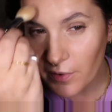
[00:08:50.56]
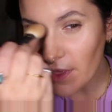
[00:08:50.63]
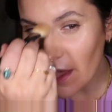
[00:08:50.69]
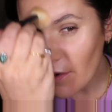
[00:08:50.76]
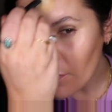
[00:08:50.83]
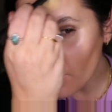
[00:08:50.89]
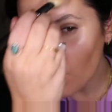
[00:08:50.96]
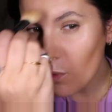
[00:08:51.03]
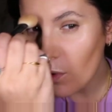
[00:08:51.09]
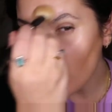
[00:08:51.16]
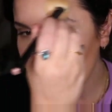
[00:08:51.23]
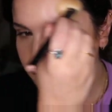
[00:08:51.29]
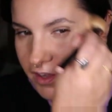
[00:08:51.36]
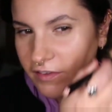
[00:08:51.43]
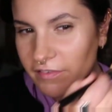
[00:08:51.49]
without the
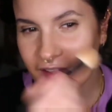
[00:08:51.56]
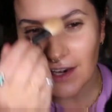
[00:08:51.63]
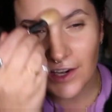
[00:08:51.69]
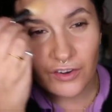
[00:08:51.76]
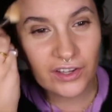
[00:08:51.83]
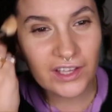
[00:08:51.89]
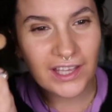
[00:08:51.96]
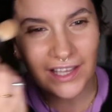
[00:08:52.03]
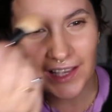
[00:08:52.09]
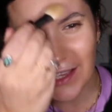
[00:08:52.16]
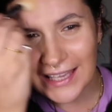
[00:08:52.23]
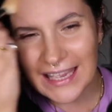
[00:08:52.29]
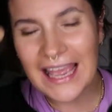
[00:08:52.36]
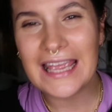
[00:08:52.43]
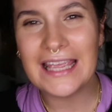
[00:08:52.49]
worry of it looking
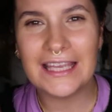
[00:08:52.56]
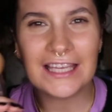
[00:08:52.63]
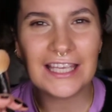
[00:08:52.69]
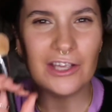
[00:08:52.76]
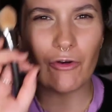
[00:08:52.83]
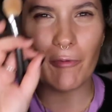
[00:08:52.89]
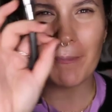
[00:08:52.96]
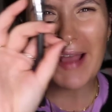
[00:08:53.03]
cakey or